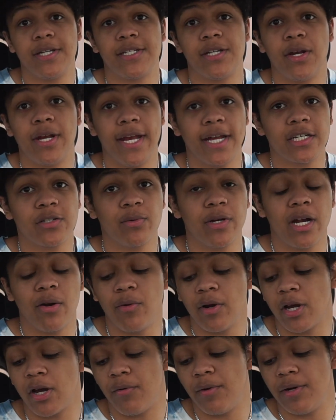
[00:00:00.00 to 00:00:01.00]
so the next one that
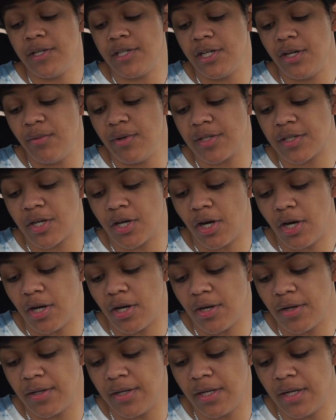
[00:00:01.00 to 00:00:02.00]
we're going to is
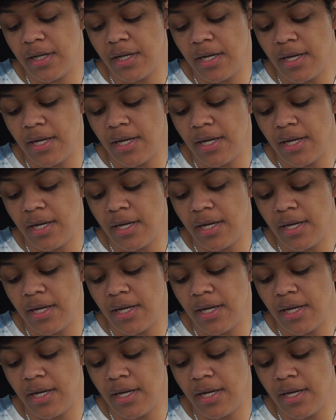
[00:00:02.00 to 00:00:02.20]
called